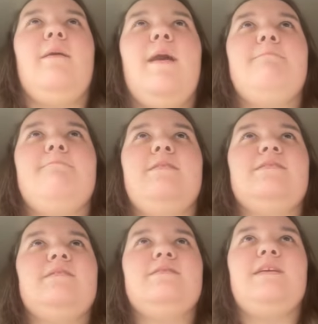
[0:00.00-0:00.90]
a
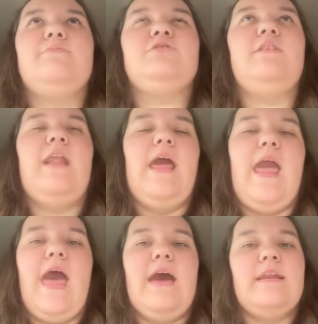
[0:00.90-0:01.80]
misconception that I
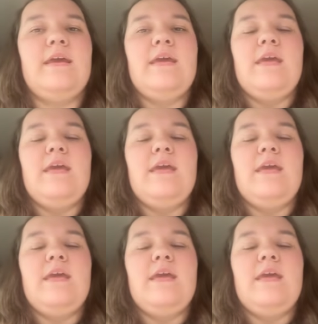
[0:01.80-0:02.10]
had